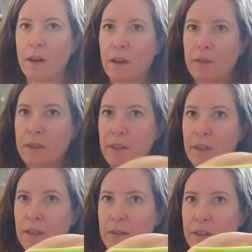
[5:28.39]
I have a
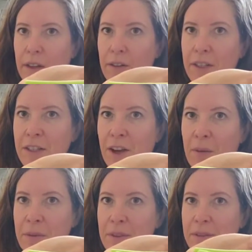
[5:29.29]
stick of celery
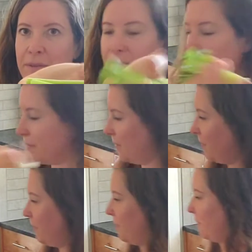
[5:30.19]
chopped.
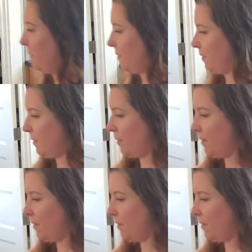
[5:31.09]
And